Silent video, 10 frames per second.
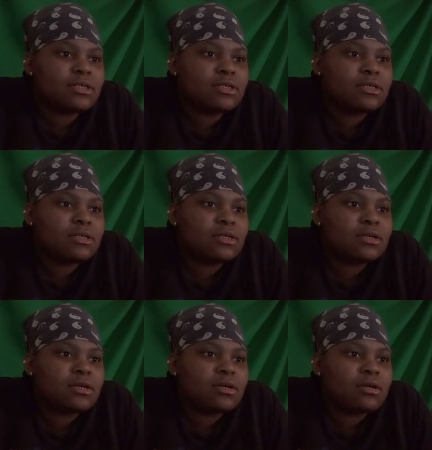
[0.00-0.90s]

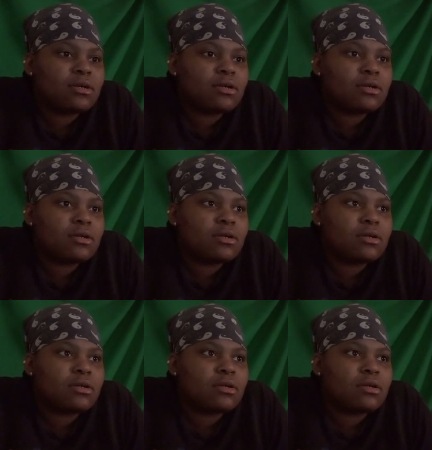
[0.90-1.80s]

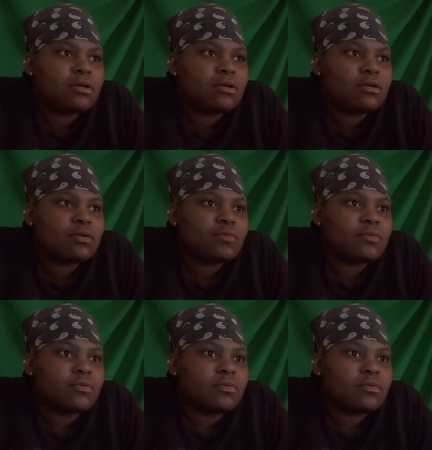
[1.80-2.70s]

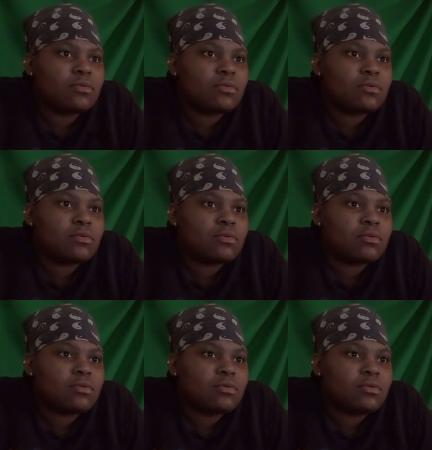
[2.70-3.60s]

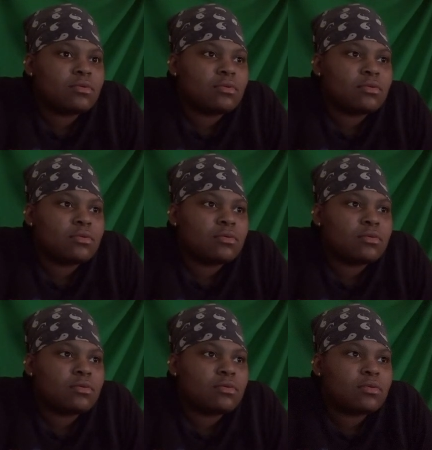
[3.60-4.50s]

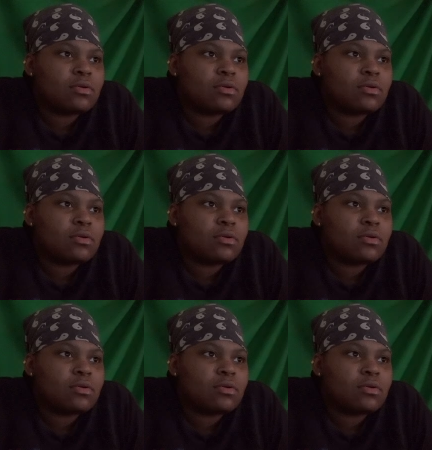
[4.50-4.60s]
Nothing is said.